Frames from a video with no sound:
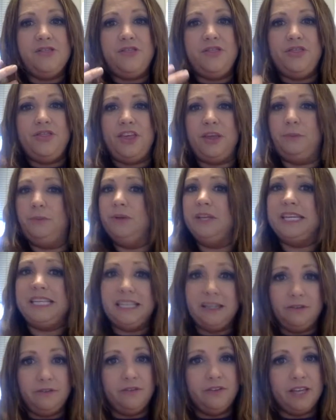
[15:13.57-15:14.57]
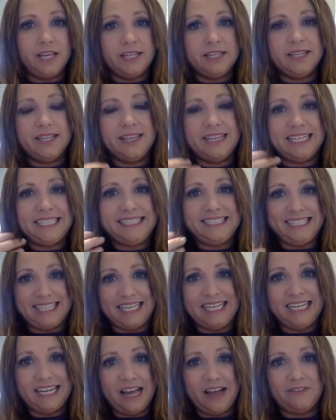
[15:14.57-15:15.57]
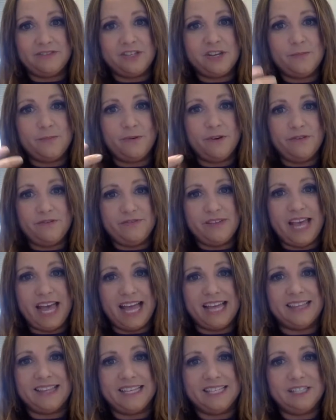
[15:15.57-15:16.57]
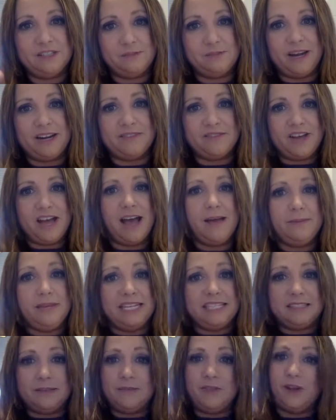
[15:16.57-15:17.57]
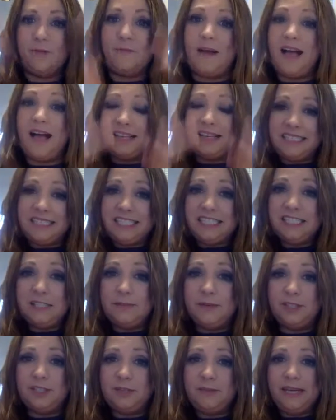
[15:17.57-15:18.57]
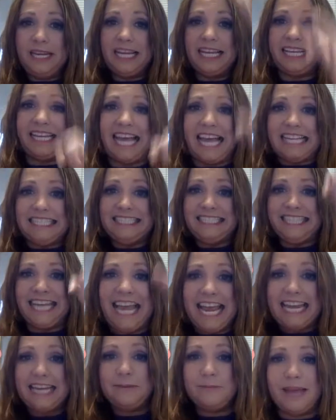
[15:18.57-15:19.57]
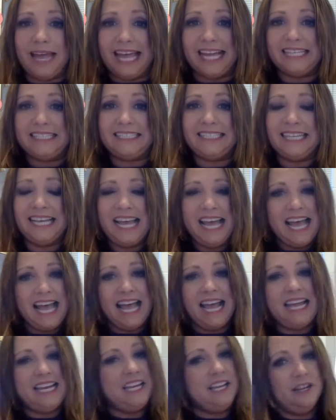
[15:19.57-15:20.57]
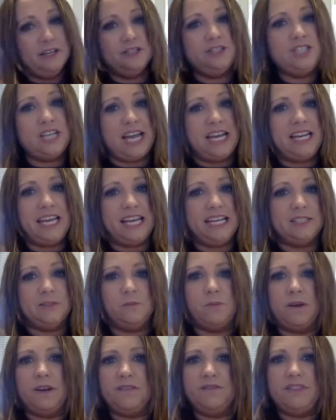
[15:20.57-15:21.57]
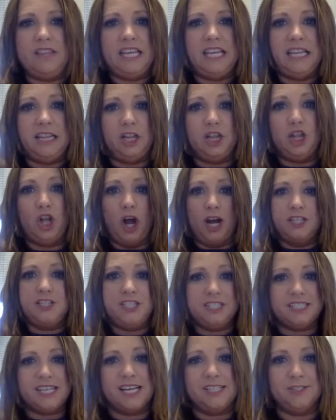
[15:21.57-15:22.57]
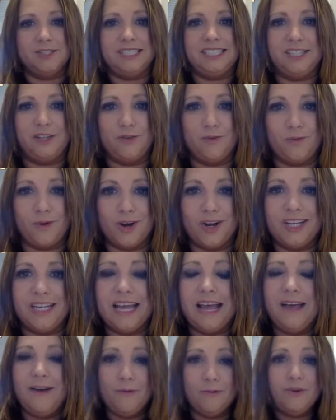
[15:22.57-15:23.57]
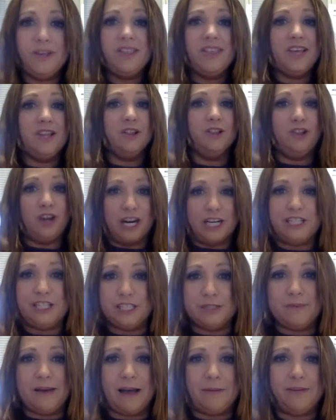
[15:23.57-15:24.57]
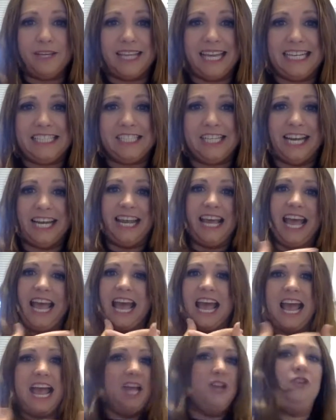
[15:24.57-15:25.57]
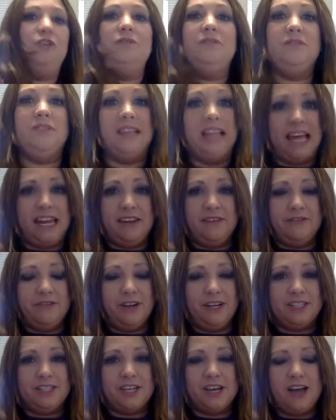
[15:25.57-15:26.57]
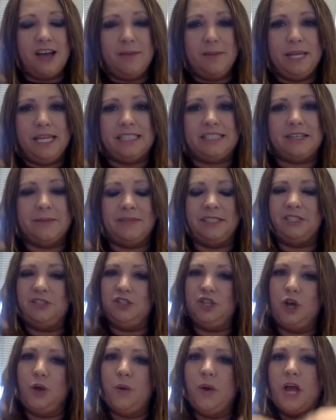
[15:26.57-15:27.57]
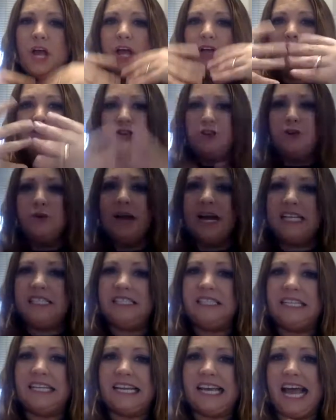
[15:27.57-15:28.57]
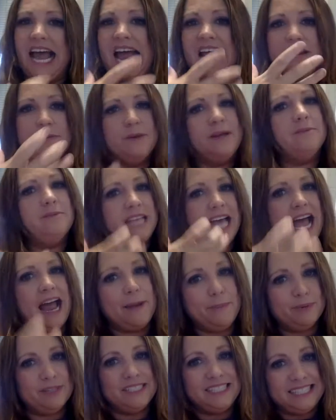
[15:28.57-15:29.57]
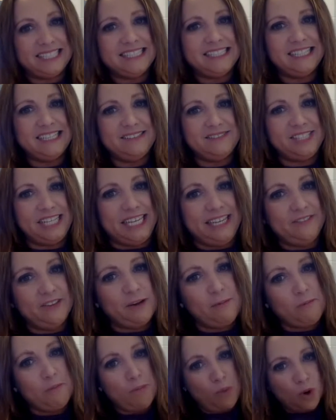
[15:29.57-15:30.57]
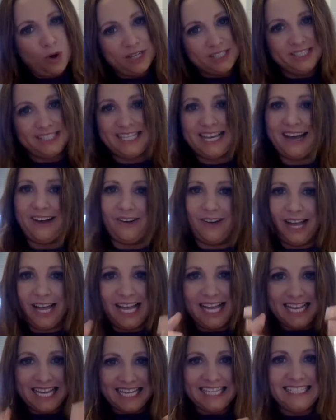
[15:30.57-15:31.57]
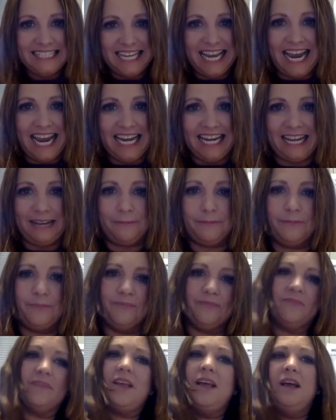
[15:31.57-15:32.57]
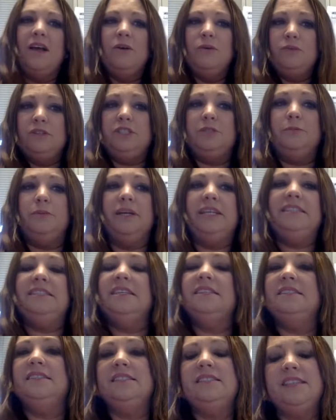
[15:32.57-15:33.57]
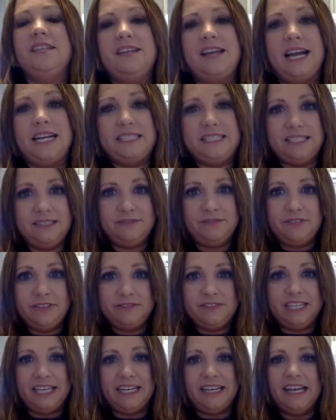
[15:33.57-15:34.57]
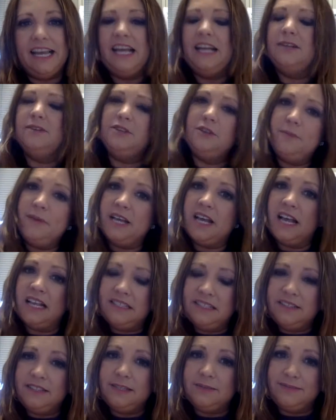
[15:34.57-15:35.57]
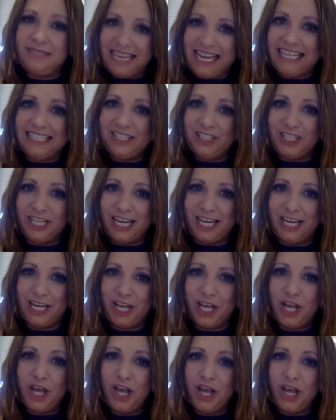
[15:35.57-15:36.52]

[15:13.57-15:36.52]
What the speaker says: they really didn't feel like that they did enough to prevent the spread of communism, and their policy is supposed to be containment. And here China is one of the largest countries in the world with the largest population, and you've let it fall to communism. And so the US kind of becomes hypersensitive to even more so containing, which brings us into 1950. So, because of some tension